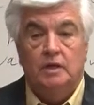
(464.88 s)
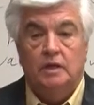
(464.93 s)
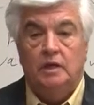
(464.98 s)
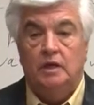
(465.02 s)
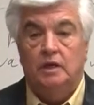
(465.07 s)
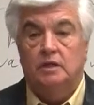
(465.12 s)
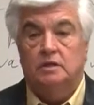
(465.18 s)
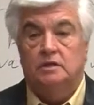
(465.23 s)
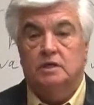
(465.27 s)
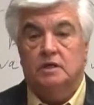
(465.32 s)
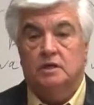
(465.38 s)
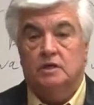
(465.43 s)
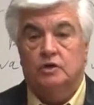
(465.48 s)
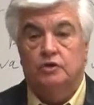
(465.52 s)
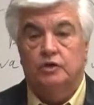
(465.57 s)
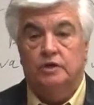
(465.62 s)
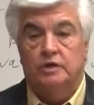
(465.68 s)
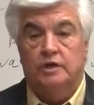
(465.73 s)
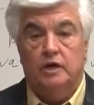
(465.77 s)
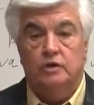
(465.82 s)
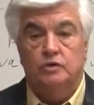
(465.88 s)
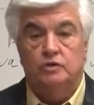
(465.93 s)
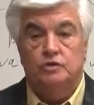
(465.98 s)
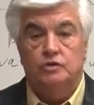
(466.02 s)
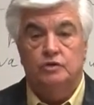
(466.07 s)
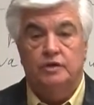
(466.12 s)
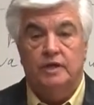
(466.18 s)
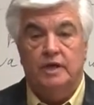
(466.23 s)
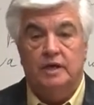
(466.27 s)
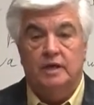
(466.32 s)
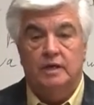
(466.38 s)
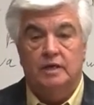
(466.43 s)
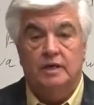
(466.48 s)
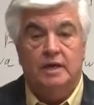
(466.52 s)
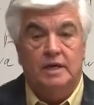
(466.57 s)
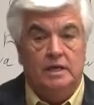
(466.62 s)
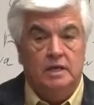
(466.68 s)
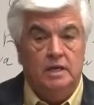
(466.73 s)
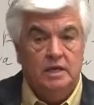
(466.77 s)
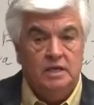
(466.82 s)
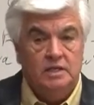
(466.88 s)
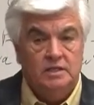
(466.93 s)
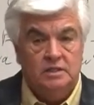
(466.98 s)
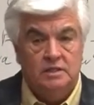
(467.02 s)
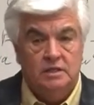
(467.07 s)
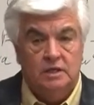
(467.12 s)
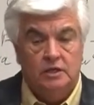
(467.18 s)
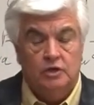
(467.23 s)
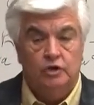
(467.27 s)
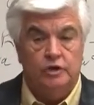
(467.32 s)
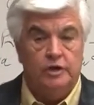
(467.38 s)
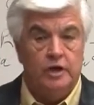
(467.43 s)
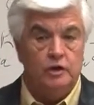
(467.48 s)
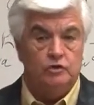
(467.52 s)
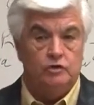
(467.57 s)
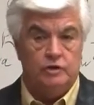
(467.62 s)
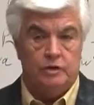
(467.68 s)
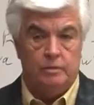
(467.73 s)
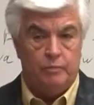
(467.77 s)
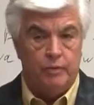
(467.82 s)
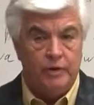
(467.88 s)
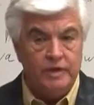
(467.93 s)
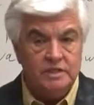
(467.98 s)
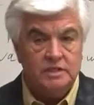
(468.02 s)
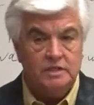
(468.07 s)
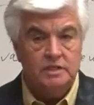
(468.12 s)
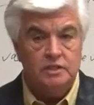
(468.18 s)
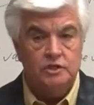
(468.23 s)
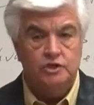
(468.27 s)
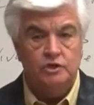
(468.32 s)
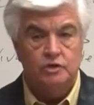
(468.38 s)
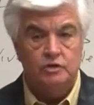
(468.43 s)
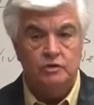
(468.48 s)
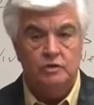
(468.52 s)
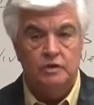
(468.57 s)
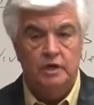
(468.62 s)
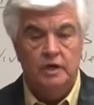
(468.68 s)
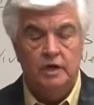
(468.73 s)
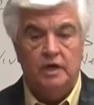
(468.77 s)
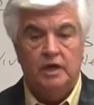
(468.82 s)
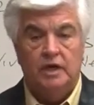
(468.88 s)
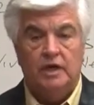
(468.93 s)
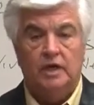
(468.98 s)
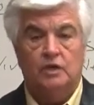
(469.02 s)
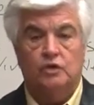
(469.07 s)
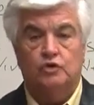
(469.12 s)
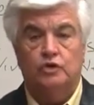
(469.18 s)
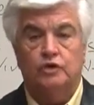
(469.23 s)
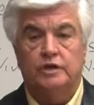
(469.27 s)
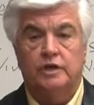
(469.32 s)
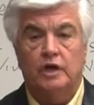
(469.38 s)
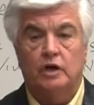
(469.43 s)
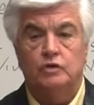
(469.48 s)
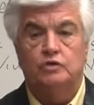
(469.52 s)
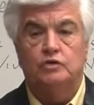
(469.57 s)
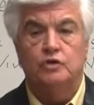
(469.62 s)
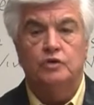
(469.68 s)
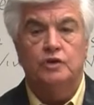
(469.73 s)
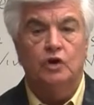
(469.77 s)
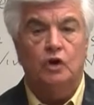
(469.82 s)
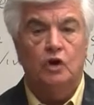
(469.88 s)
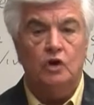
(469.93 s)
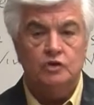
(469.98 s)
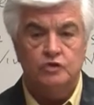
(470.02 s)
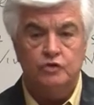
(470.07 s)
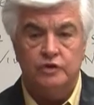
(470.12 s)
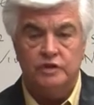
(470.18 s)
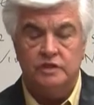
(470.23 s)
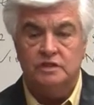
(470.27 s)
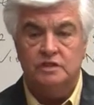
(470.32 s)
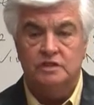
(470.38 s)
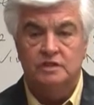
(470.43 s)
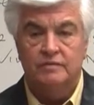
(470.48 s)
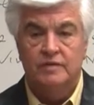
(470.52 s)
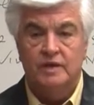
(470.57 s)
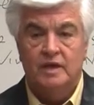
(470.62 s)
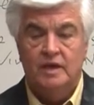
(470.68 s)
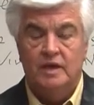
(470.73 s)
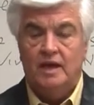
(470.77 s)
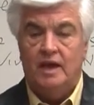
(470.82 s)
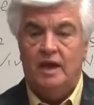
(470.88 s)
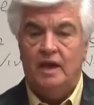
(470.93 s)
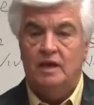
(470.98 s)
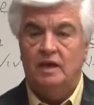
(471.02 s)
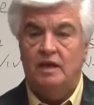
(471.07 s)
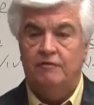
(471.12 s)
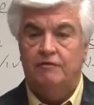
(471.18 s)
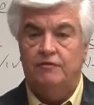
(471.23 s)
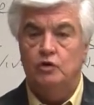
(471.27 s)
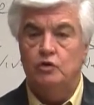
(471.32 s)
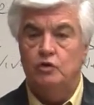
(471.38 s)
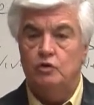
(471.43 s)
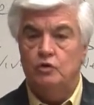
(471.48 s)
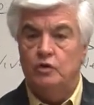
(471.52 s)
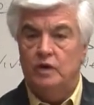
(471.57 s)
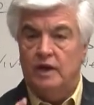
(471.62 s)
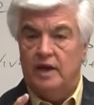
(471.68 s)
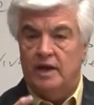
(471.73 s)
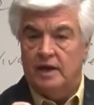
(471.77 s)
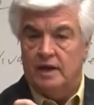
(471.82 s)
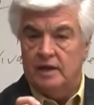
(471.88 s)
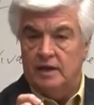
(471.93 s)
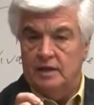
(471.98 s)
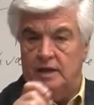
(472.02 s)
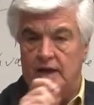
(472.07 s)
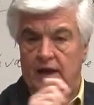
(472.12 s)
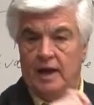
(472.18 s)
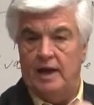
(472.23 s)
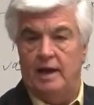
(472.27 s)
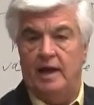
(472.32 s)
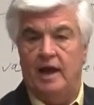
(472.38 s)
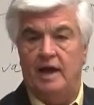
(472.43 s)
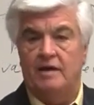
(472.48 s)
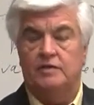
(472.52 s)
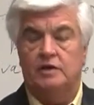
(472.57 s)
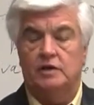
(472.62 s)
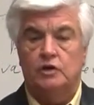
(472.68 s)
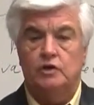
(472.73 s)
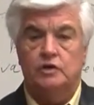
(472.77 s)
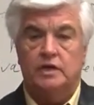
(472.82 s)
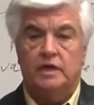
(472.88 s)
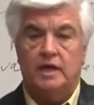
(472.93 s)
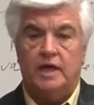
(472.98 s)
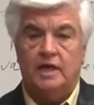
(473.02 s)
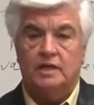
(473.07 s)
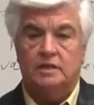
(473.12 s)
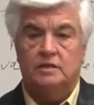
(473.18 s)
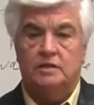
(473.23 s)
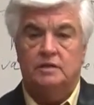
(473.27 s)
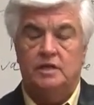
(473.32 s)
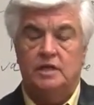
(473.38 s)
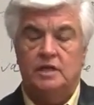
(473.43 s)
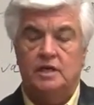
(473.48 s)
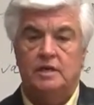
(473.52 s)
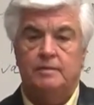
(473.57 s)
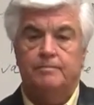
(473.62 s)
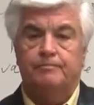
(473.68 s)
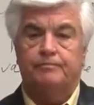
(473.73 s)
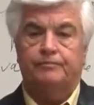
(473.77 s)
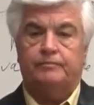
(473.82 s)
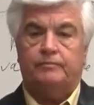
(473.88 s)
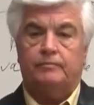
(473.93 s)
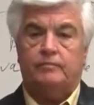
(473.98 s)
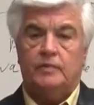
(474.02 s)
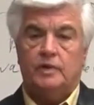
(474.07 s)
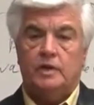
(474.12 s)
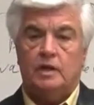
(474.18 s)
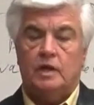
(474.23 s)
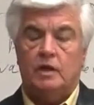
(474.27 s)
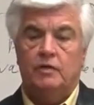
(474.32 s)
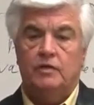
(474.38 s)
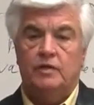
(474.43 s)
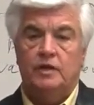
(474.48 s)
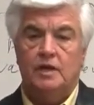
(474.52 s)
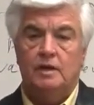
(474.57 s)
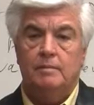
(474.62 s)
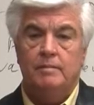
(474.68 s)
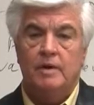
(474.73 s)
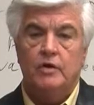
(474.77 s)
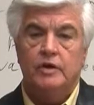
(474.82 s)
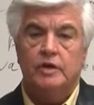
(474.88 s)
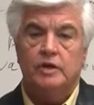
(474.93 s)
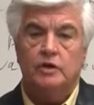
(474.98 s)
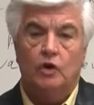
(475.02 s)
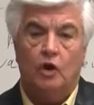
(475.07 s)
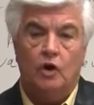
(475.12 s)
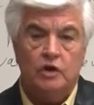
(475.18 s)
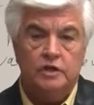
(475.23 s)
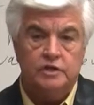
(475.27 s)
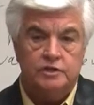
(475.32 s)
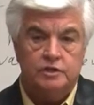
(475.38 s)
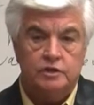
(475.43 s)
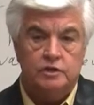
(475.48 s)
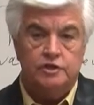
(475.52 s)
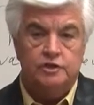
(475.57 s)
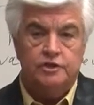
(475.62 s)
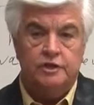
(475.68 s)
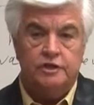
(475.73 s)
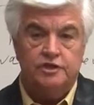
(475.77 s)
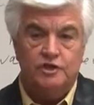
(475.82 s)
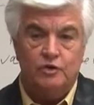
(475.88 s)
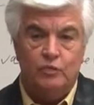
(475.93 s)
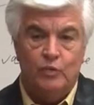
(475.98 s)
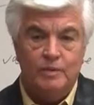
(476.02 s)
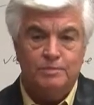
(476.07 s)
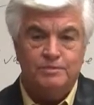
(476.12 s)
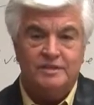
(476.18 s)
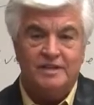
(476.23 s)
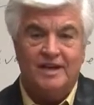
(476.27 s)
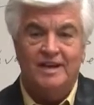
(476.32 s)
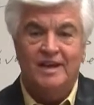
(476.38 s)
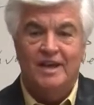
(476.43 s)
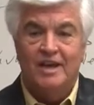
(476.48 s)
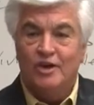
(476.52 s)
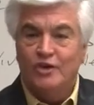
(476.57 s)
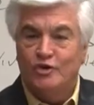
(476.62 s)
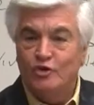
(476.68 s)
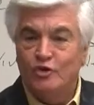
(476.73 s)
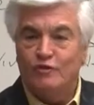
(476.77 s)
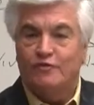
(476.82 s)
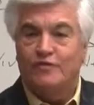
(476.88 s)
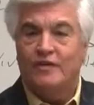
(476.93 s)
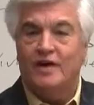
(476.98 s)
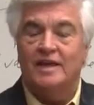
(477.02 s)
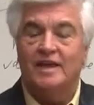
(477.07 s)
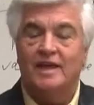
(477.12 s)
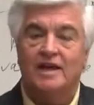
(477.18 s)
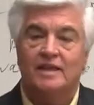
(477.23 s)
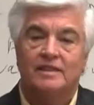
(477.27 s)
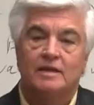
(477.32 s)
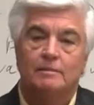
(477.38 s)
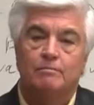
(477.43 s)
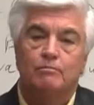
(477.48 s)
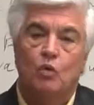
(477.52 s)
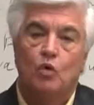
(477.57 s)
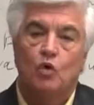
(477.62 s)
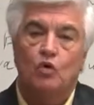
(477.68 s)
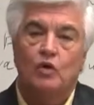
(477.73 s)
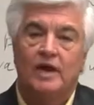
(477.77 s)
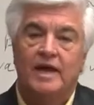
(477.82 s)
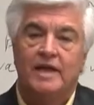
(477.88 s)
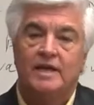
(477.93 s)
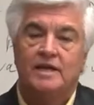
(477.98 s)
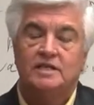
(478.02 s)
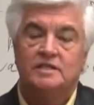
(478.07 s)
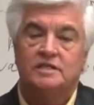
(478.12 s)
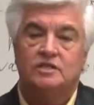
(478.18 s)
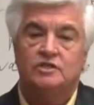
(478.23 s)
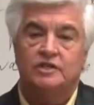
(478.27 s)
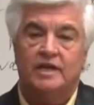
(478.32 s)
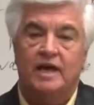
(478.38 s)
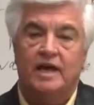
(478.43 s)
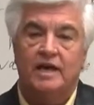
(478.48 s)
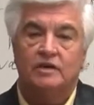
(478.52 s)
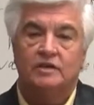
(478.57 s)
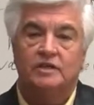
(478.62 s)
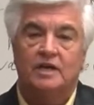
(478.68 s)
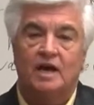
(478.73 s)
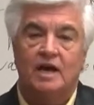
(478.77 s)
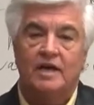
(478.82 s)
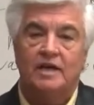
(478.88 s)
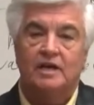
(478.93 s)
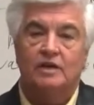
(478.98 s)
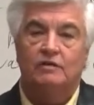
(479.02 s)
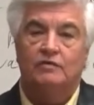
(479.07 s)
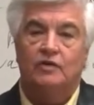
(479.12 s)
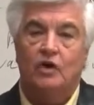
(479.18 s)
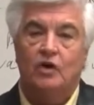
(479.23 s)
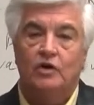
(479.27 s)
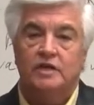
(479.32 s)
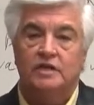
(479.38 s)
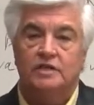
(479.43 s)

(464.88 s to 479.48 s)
It could go to the kidneys, could go to the breast tissue, it could go to the arteries. And if you have a look at the American Heart Association website, you'll find out that more ladies today are dying of heart